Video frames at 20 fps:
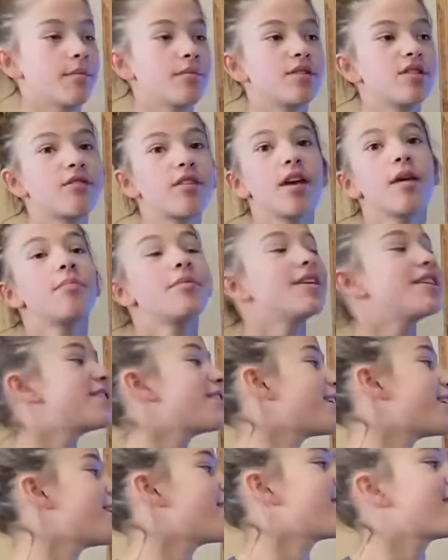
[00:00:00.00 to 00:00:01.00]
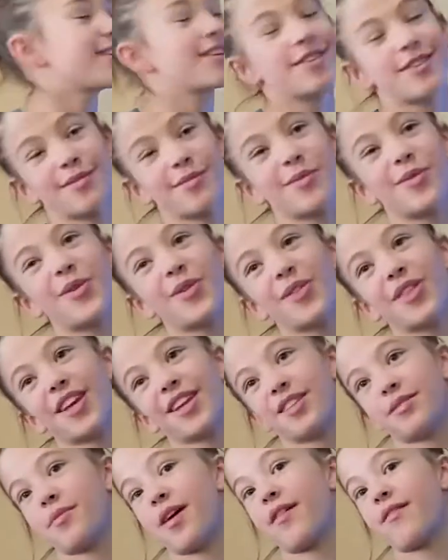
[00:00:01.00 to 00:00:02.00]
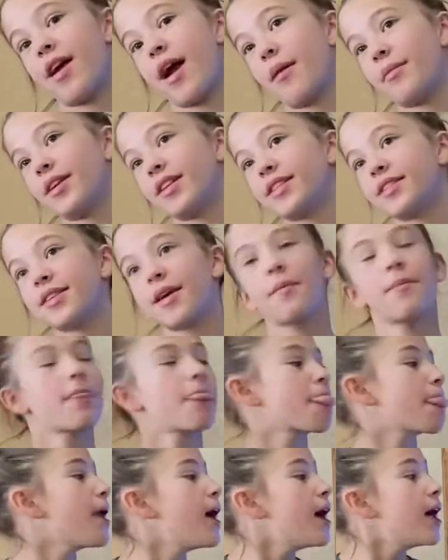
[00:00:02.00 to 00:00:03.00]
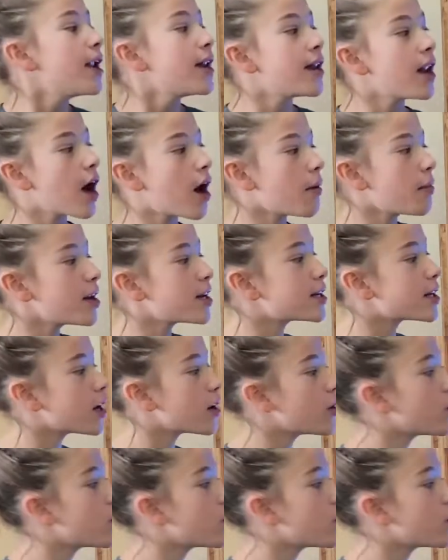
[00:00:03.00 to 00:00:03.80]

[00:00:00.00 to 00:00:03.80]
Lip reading: So keep listening to learn some cool things about rabbits. Now I'm going to tell you